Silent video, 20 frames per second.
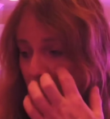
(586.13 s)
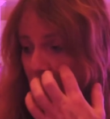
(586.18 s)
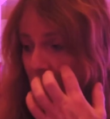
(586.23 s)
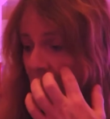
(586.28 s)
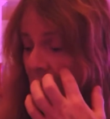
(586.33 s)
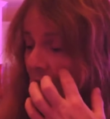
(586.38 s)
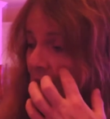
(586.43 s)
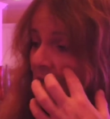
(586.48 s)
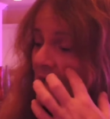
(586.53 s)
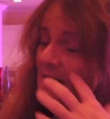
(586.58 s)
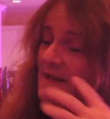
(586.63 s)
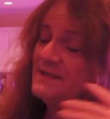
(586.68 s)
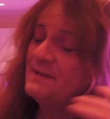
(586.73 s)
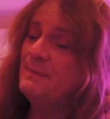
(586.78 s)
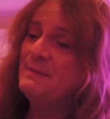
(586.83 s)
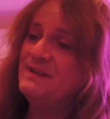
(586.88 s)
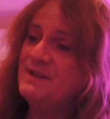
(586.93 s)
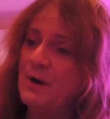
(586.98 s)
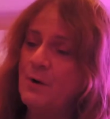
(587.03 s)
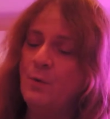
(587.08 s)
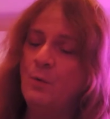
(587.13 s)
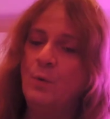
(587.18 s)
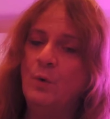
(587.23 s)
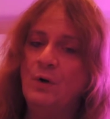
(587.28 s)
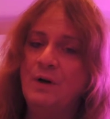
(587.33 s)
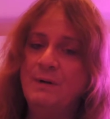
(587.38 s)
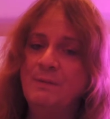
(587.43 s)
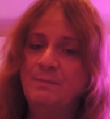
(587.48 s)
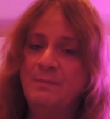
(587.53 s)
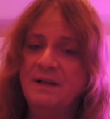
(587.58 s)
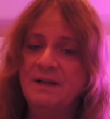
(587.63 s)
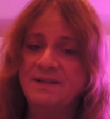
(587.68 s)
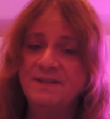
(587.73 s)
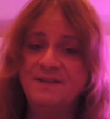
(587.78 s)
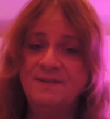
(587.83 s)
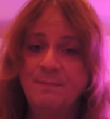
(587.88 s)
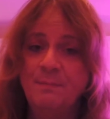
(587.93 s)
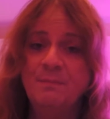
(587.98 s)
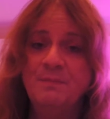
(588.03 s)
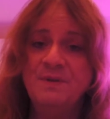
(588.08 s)
I said, but don't worry,
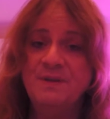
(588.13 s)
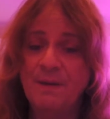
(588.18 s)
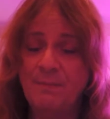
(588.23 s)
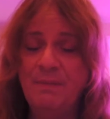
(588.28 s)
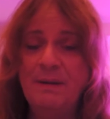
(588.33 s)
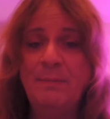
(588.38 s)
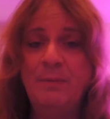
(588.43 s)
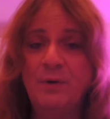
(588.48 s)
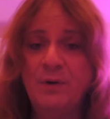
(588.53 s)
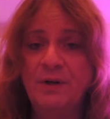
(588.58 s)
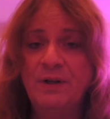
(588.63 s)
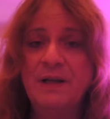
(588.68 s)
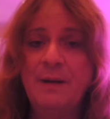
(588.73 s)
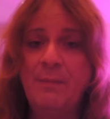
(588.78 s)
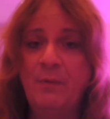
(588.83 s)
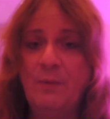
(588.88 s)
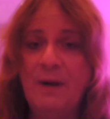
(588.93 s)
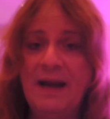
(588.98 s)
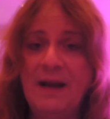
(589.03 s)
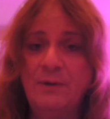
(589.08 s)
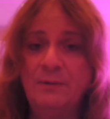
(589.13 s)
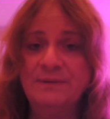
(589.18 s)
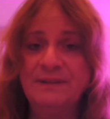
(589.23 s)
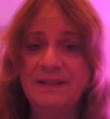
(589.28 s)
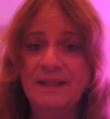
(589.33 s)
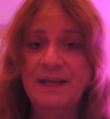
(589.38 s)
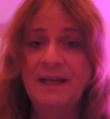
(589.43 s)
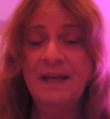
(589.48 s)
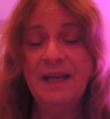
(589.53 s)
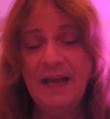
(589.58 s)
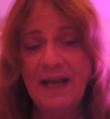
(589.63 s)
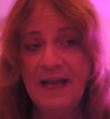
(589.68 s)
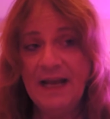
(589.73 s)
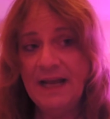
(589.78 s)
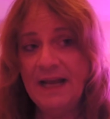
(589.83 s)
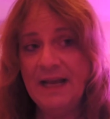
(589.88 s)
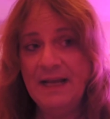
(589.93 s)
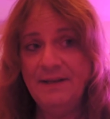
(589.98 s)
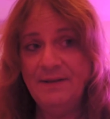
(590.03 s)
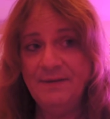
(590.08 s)
because some people are going to come around
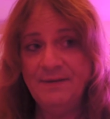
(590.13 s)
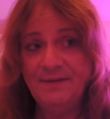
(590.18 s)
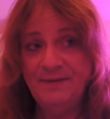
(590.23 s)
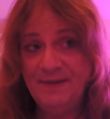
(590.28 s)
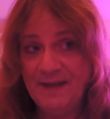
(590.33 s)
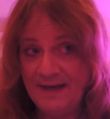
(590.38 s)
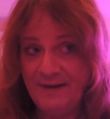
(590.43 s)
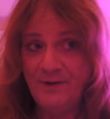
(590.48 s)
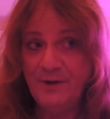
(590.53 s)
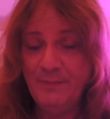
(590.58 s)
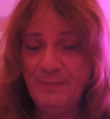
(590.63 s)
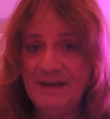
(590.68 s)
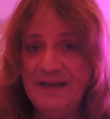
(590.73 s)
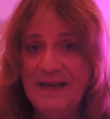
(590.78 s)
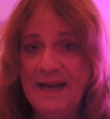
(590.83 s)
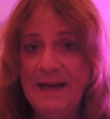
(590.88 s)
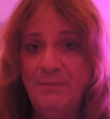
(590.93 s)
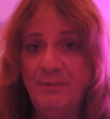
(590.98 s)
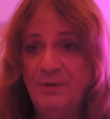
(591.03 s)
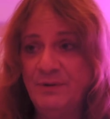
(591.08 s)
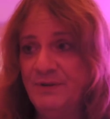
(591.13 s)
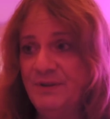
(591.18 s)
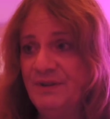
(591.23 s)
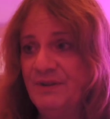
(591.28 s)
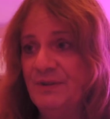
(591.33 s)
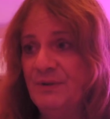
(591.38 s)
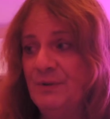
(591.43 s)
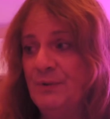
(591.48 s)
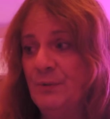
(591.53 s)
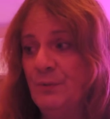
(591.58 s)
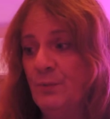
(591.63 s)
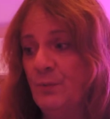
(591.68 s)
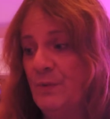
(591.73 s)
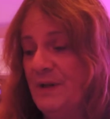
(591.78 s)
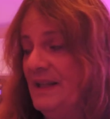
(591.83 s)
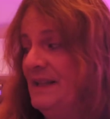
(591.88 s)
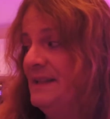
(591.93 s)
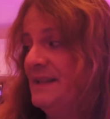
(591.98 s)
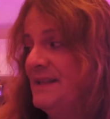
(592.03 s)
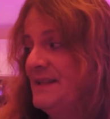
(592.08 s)
and they're going to be able to
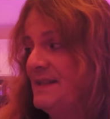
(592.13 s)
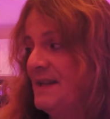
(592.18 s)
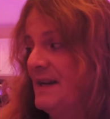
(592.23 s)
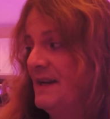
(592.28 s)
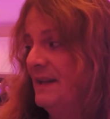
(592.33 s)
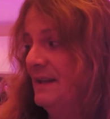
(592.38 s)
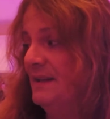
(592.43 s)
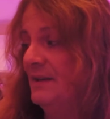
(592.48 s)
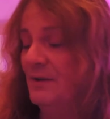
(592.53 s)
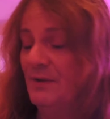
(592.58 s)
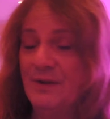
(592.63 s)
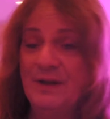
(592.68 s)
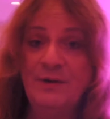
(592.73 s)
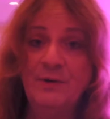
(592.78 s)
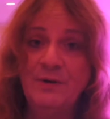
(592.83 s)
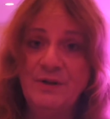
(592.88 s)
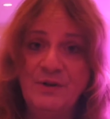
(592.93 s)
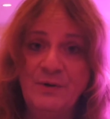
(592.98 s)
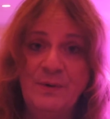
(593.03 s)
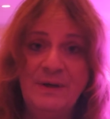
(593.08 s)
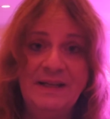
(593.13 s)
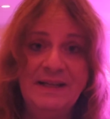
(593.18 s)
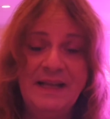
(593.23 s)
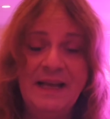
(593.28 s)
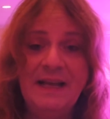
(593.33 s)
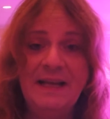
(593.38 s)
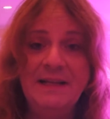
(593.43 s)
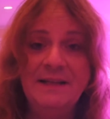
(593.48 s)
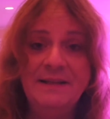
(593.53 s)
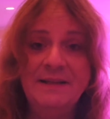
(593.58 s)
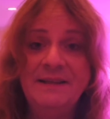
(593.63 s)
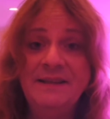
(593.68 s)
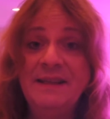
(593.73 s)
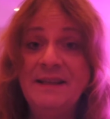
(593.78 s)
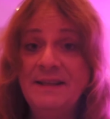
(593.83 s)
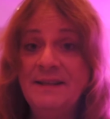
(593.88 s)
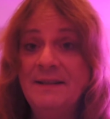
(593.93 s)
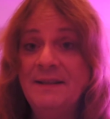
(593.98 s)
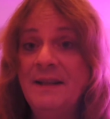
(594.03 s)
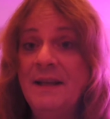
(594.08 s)
read the study and they're going to do it, and
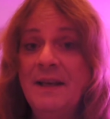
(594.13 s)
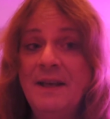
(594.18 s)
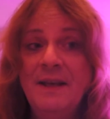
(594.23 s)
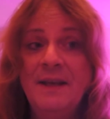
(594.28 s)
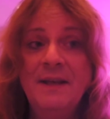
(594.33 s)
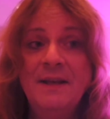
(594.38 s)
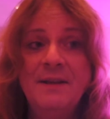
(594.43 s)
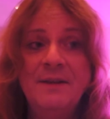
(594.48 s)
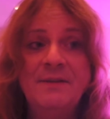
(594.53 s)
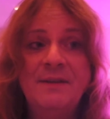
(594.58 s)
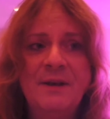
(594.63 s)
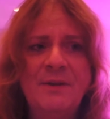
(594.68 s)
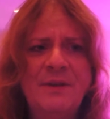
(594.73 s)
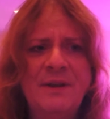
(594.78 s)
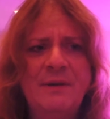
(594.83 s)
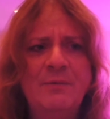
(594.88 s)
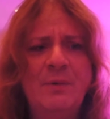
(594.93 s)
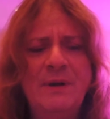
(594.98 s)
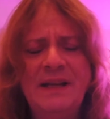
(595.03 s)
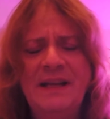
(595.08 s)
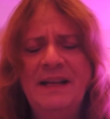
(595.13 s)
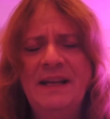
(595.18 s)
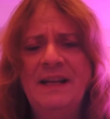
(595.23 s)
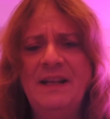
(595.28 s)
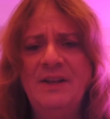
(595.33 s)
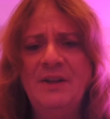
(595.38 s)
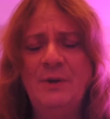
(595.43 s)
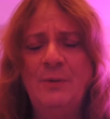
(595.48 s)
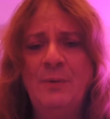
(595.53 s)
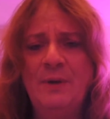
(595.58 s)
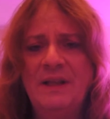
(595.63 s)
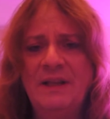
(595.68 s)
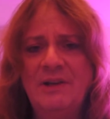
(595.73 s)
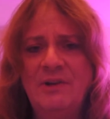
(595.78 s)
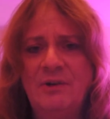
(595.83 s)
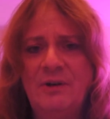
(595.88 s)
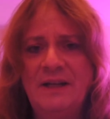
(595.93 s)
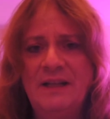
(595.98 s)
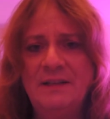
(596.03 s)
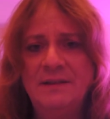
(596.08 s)
then they'll think what an idiot you really
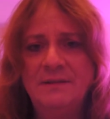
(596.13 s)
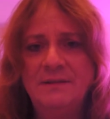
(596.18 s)
are.